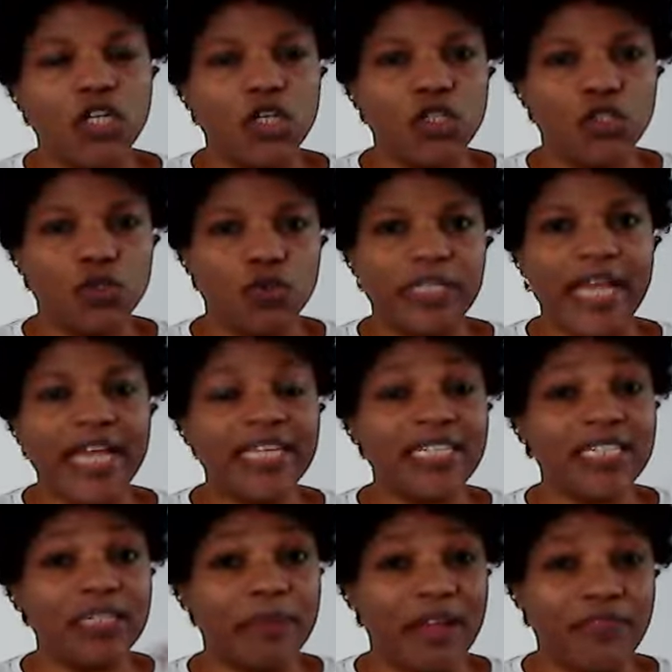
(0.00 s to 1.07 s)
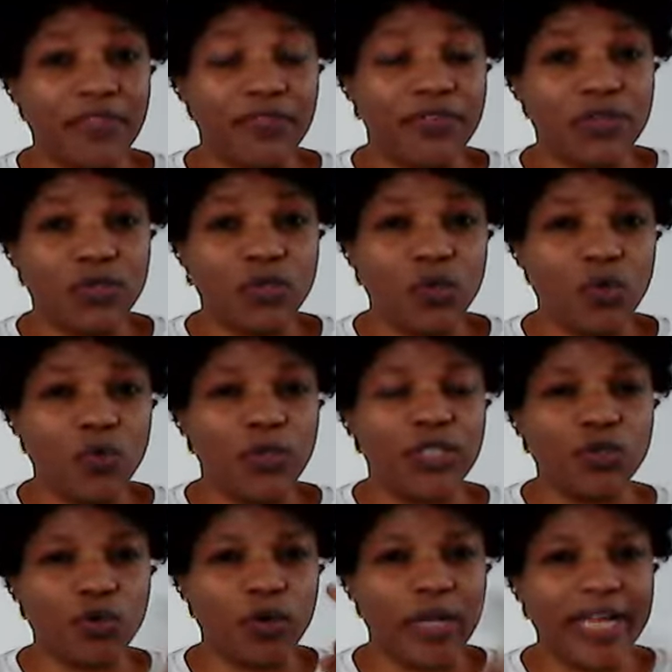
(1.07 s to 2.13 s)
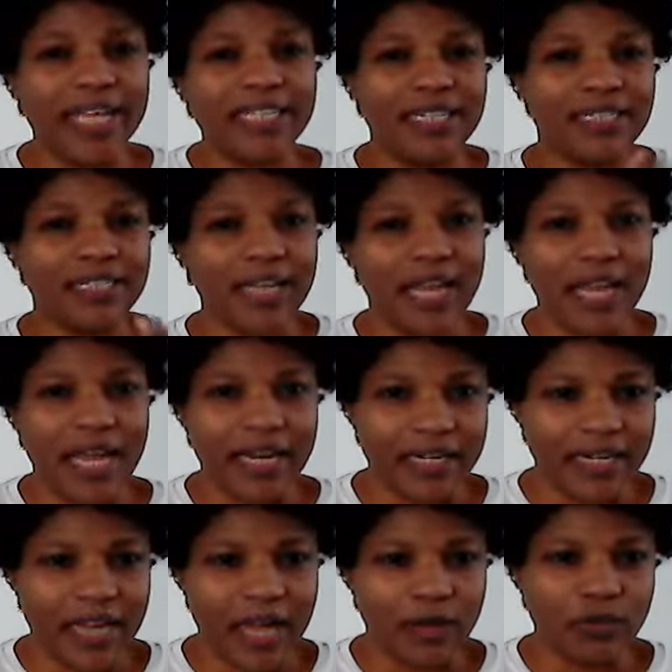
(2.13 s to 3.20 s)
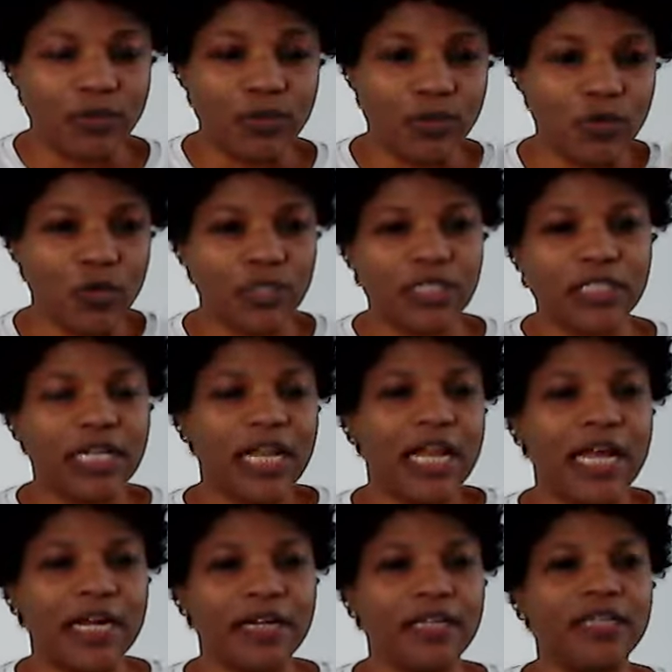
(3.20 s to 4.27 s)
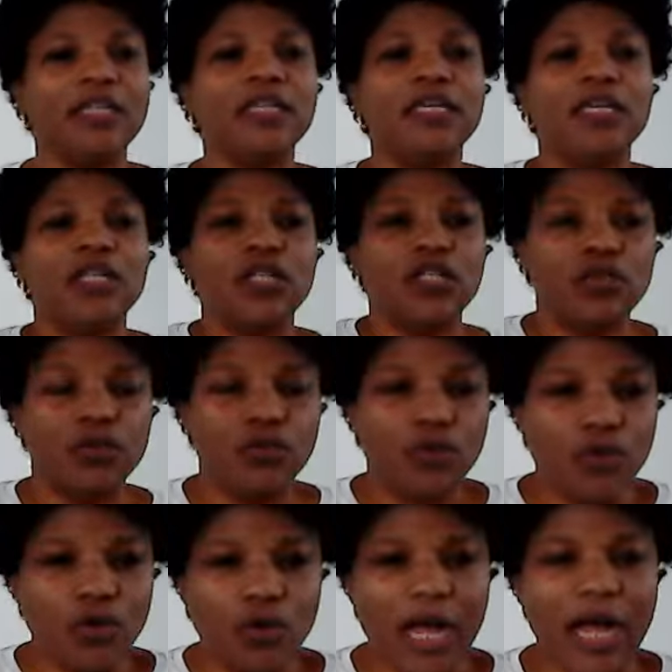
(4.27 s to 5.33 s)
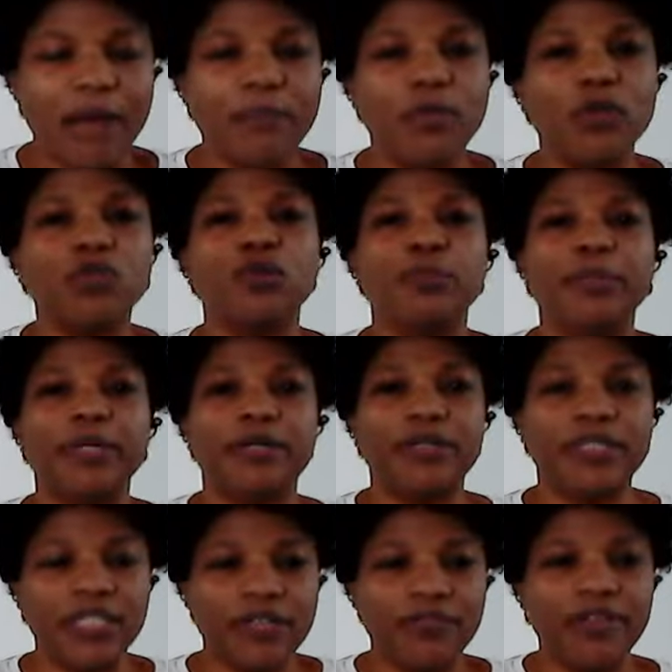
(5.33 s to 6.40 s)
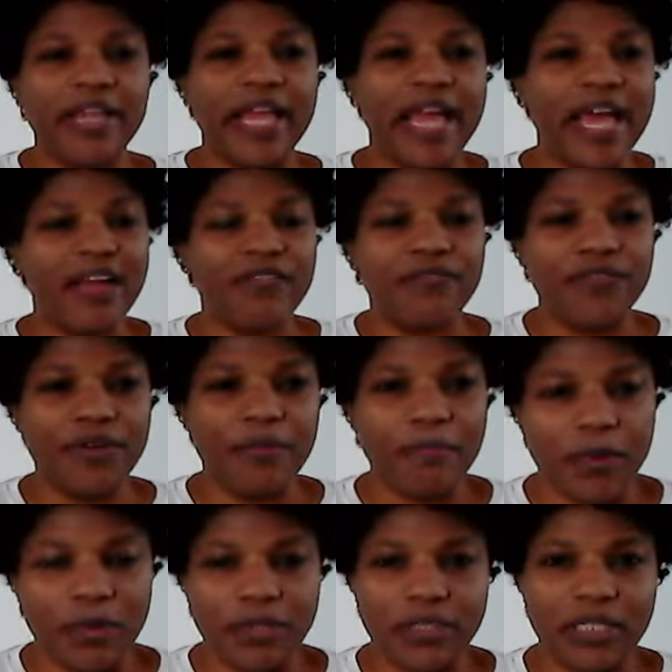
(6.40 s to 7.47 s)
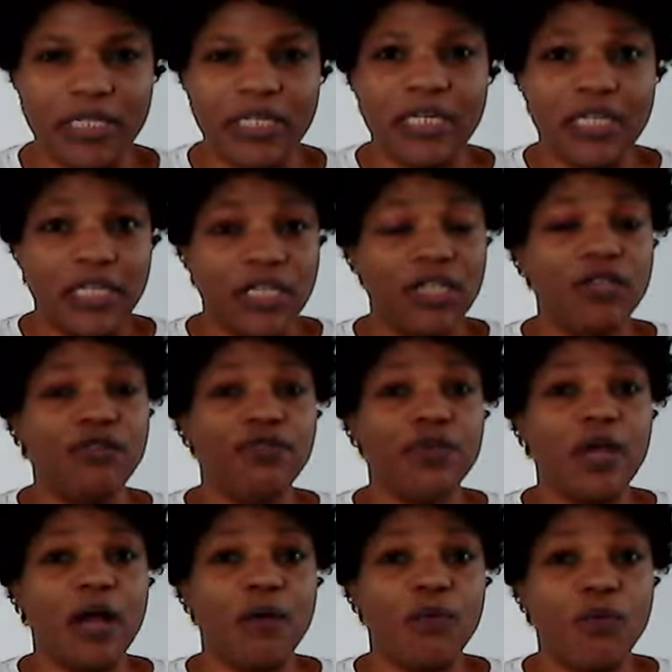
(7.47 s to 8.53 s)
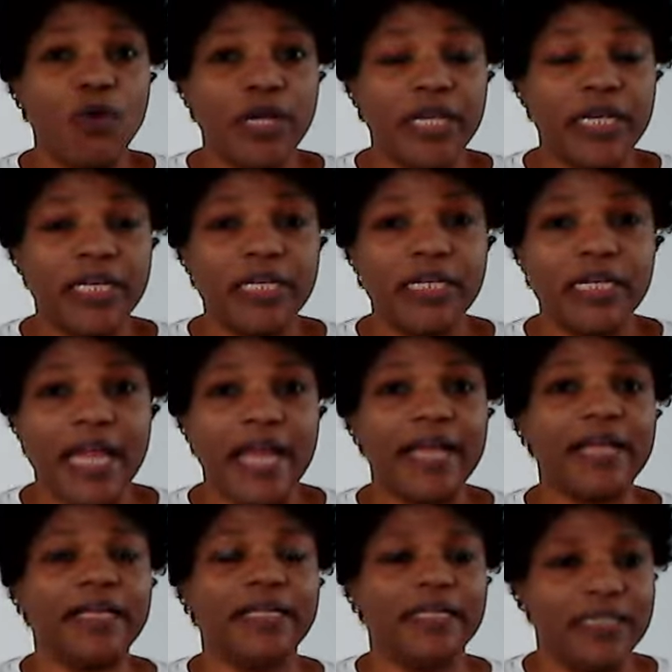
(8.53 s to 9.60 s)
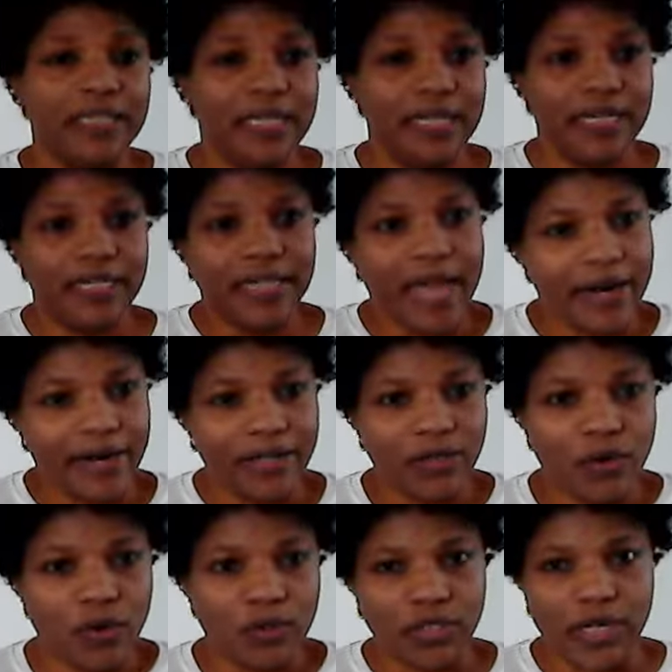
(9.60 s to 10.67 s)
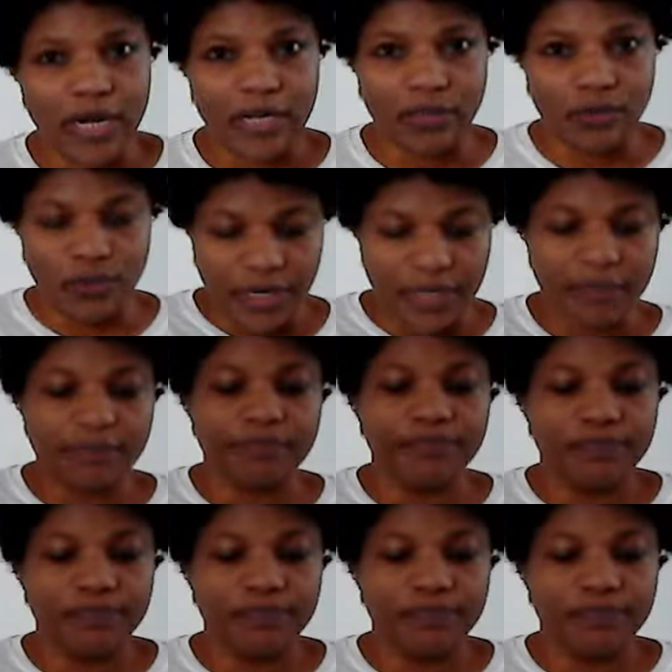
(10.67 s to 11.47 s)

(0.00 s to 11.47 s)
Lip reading: You times it by 52 weeks to get the salary now, to know the salary, to know how much you'll be receiving every month if you are working like in a direct contract, okay?